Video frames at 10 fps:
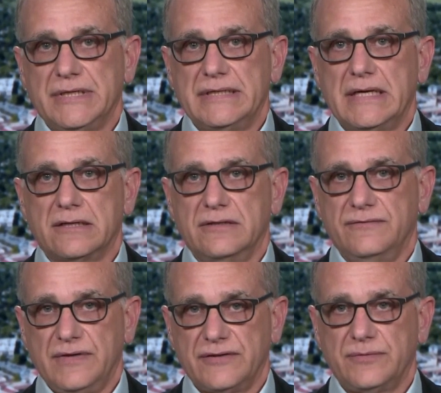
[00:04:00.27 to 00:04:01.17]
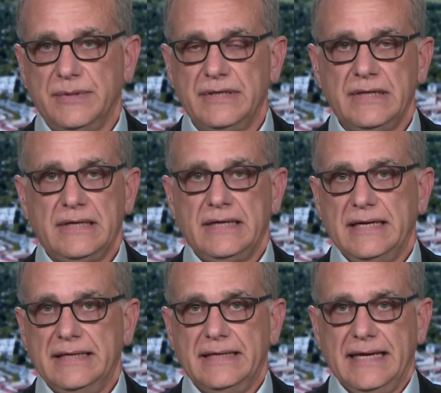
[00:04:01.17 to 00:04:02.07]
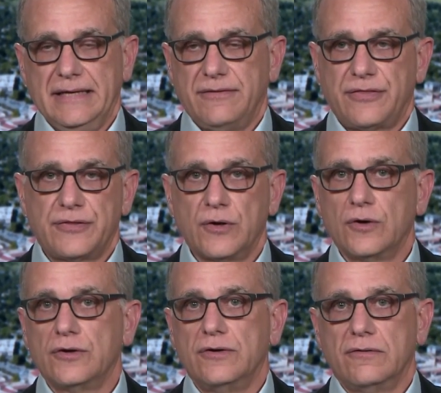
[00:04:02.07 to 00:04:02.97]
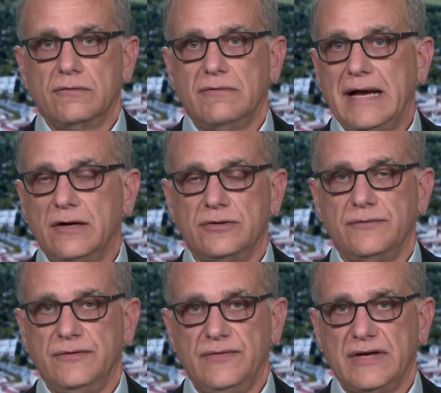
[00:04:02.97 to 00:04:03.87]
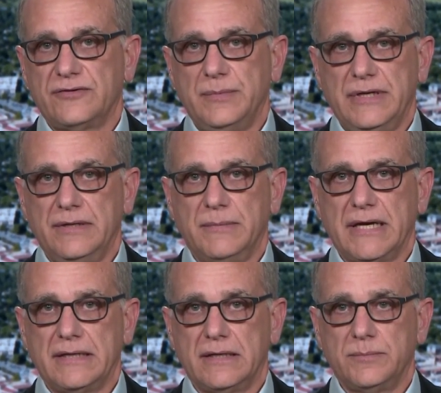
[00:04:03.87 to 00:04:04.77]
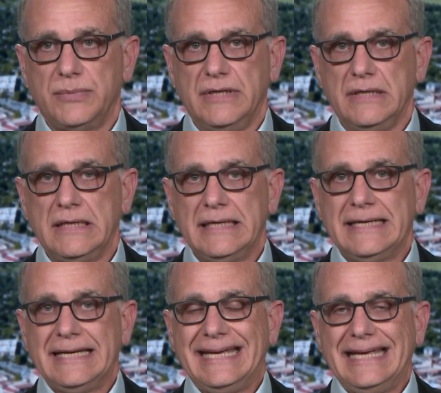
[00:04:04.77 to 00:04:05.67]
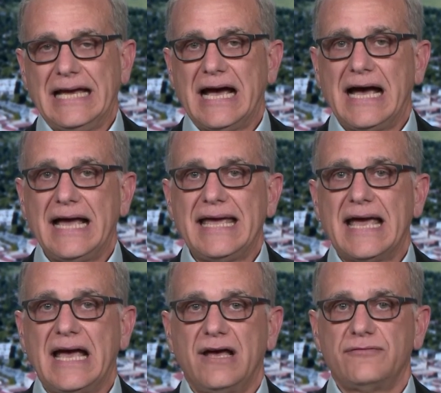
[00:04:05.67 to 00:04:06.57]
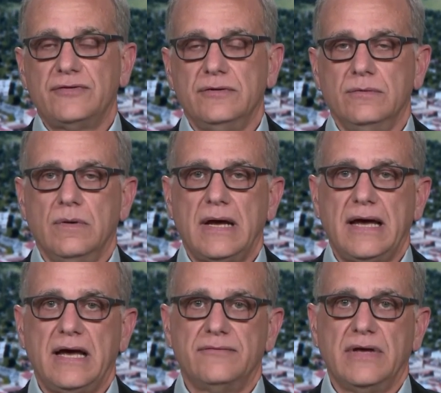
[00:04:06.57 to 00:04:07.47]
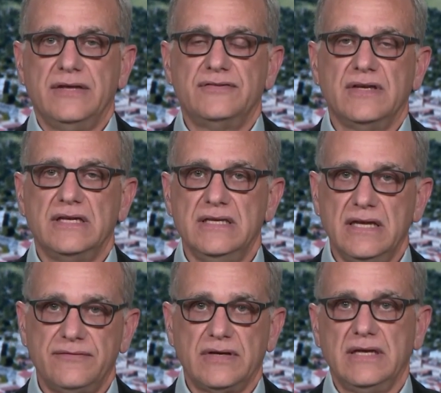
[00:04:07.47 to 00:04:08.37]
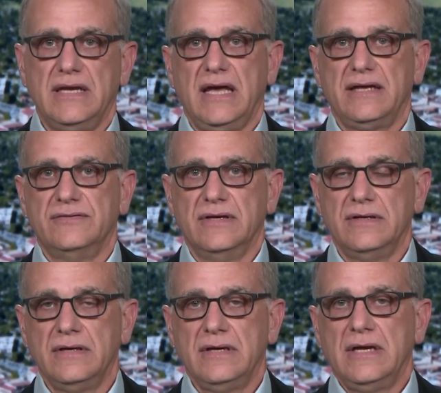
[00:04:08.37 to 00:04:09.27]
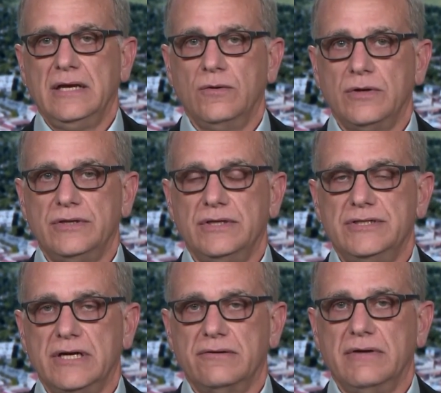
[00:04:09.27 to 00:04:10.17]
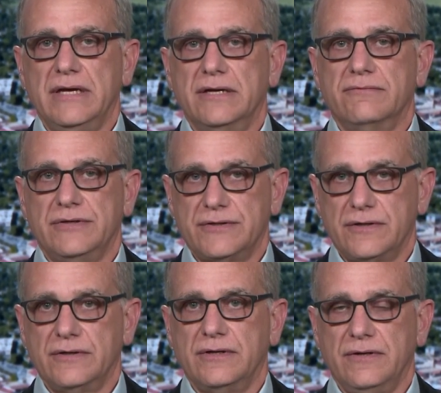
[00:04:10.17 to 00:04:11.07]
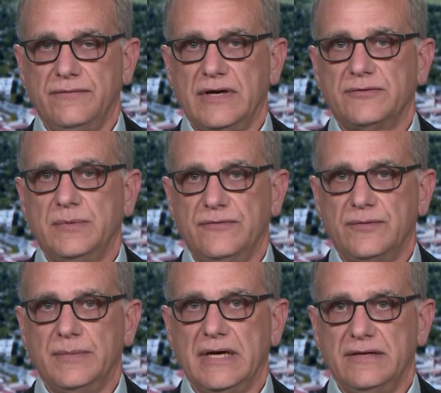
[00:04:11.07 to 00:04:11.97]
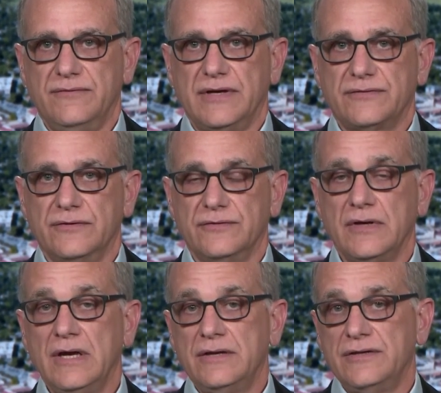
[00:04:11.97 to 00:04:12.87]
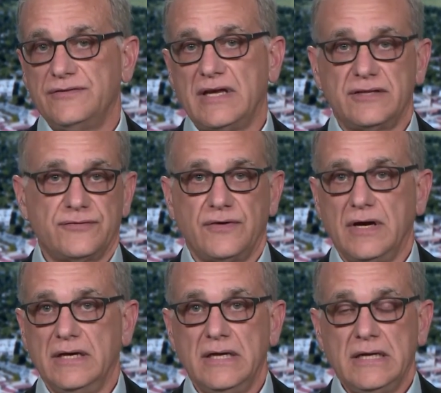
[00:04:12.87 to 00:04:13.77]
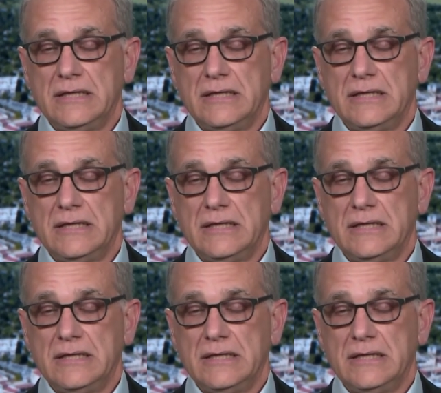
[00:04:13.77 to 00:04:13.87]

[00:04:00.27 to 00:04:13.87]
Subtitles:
million investment in a third round of investment in my company, I have to have a significant exit in order to generate a return on investment for my investors to satisfy